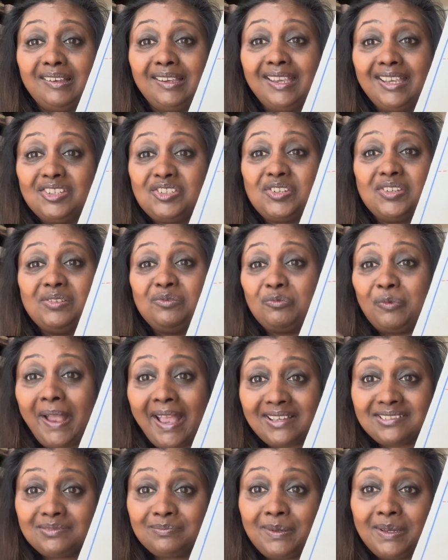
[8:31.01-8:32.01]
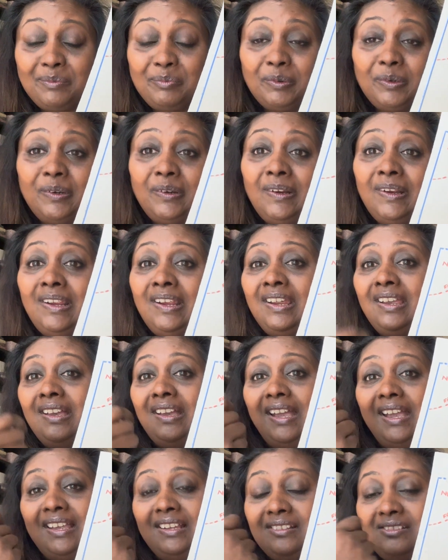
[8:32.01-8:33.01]
kitchen wax paper,
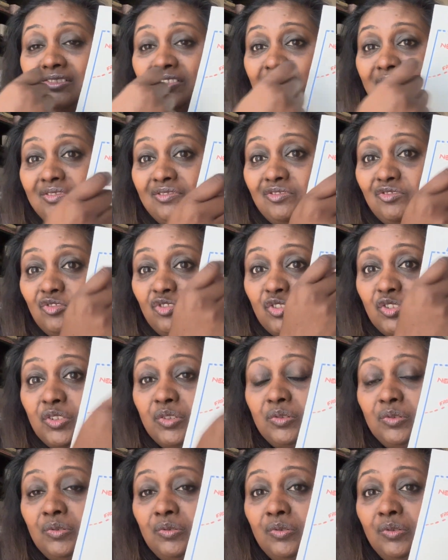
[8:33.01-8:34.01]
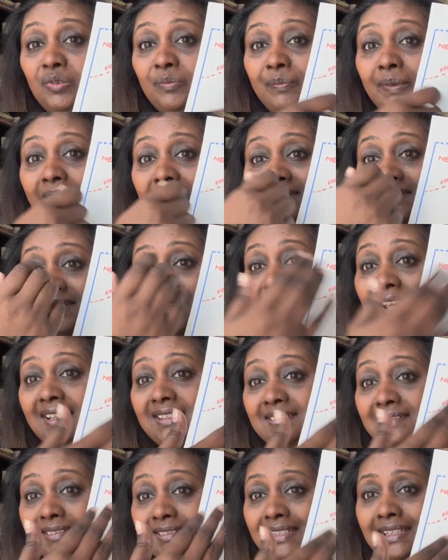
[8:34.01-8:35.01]
and just do, because
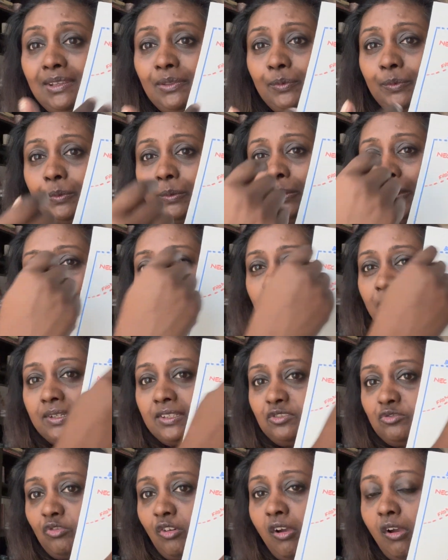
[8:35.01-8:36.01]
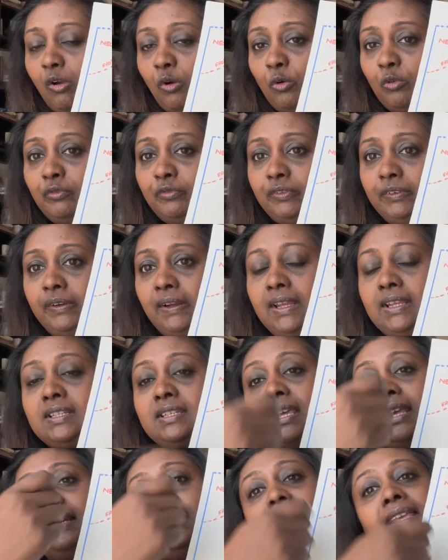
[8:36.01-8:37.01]
that's see-through and you can draw over
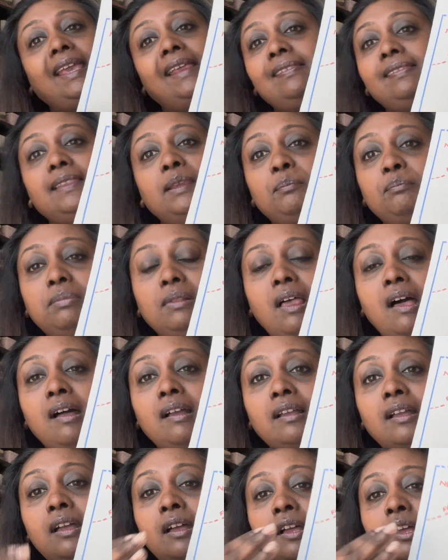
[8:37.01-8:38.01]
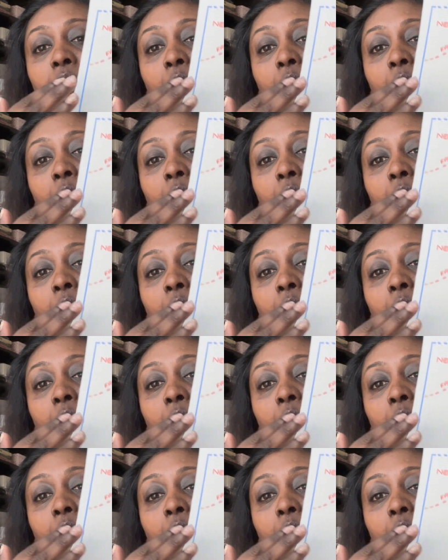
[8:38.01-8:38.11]
it and get the block,